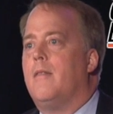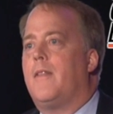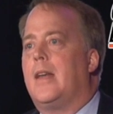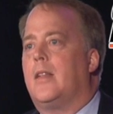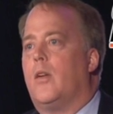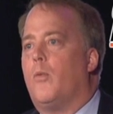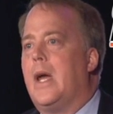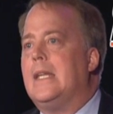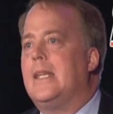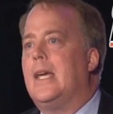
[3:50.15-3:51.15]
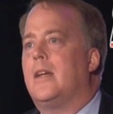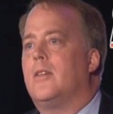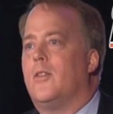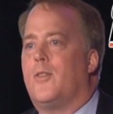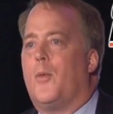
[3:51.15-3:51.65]
finding the right
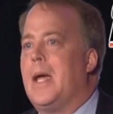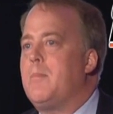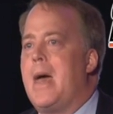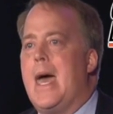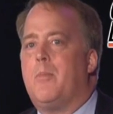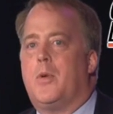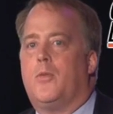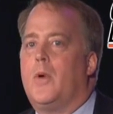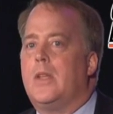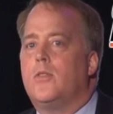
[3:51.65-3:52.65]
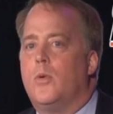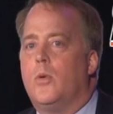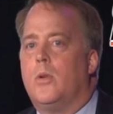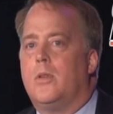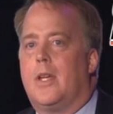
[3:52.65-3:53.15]
data or the right map or the right
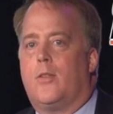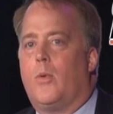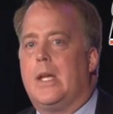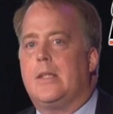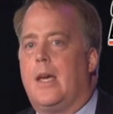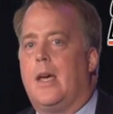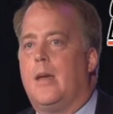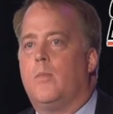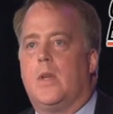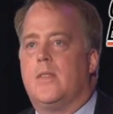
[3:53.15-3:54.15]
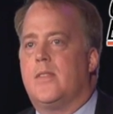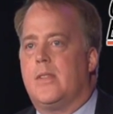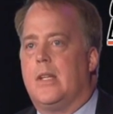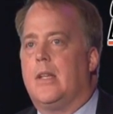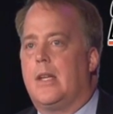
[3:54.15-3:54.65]
tool at the right time is
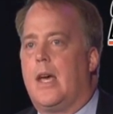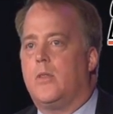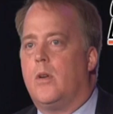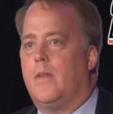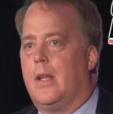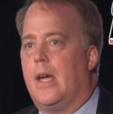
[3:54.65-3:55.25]
still a non-trivial